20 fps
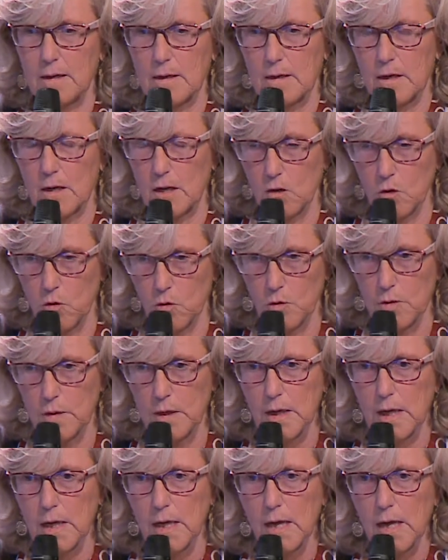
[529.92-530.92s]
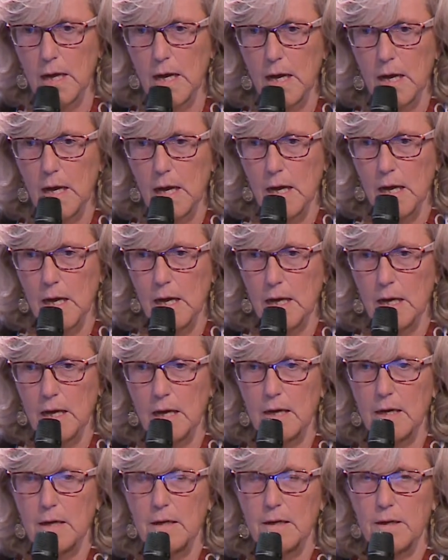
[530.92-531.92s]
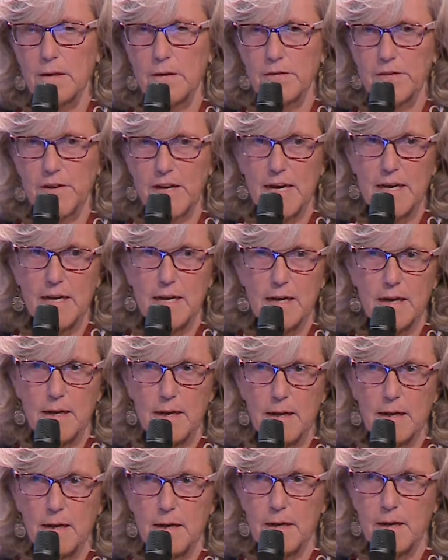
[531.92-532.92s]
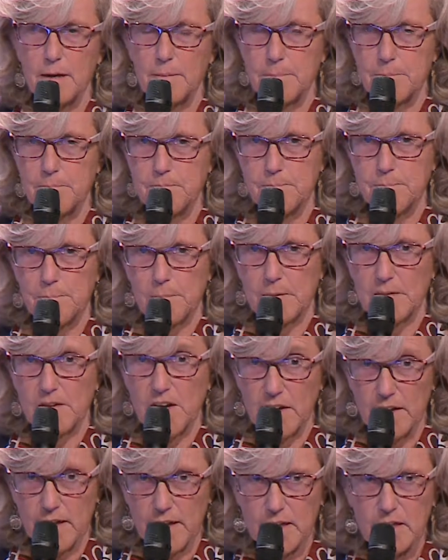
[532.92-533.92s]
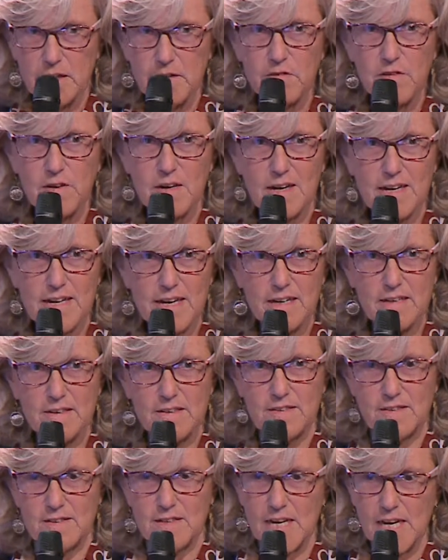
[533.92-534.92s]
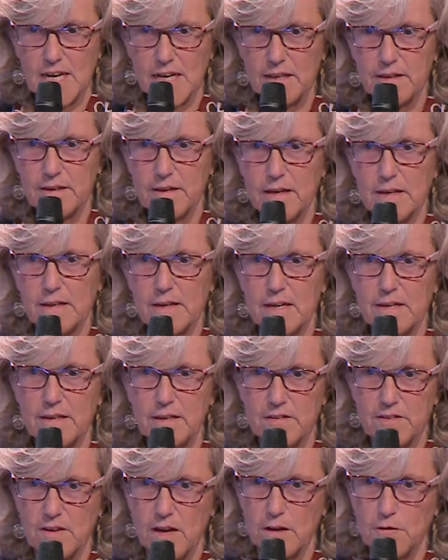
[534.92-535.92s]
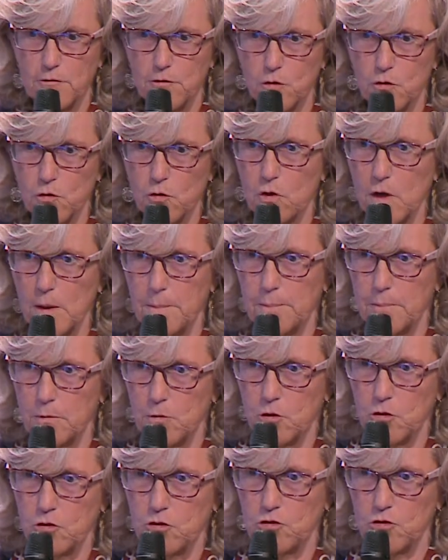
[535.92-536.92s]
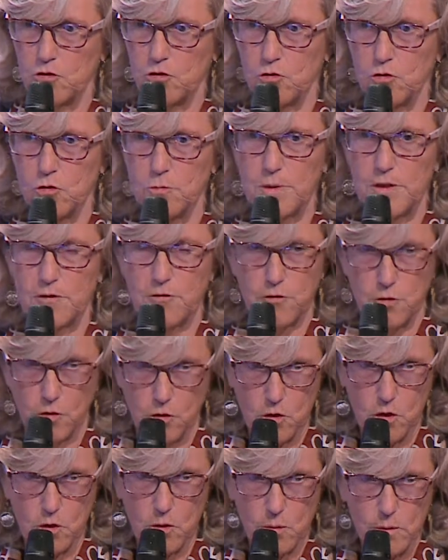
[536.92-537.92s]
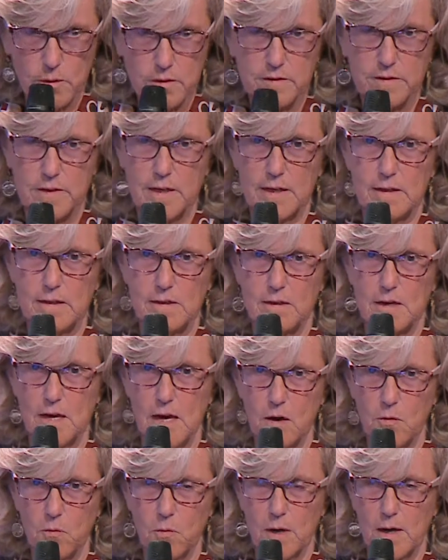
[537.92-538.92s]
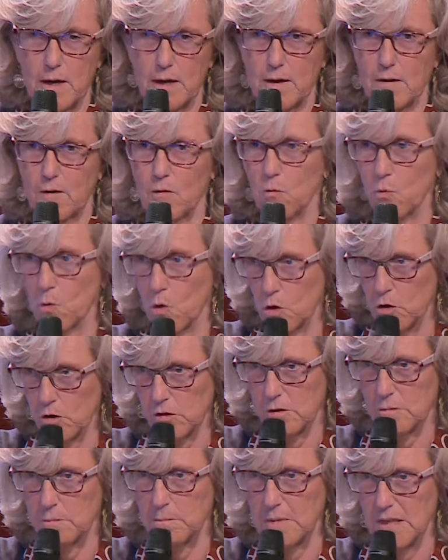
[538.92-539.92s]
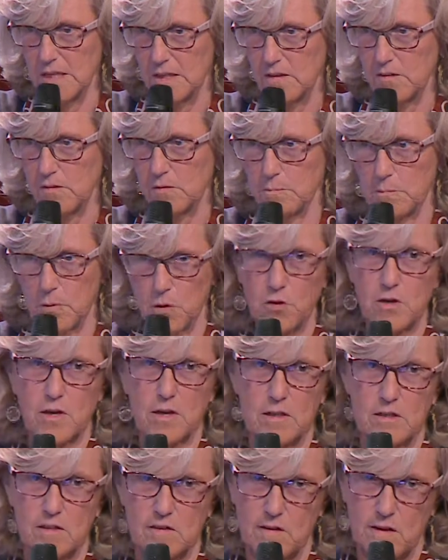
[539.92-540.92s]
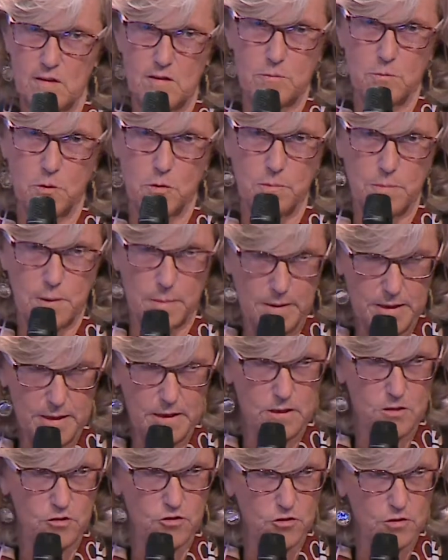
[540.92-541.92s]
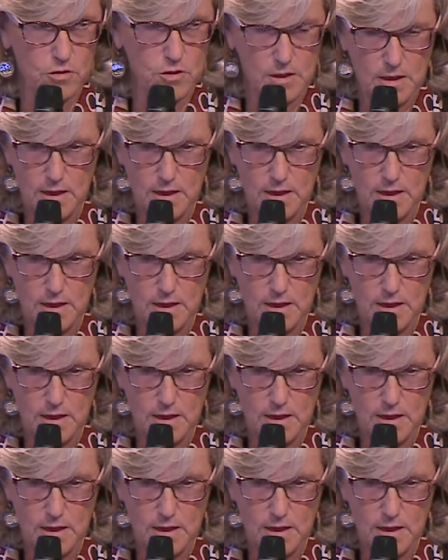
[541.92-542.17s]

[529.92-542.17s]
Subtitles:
law. The directive clearly states that a design for all approach should be followed. That in our word means born accessible publication.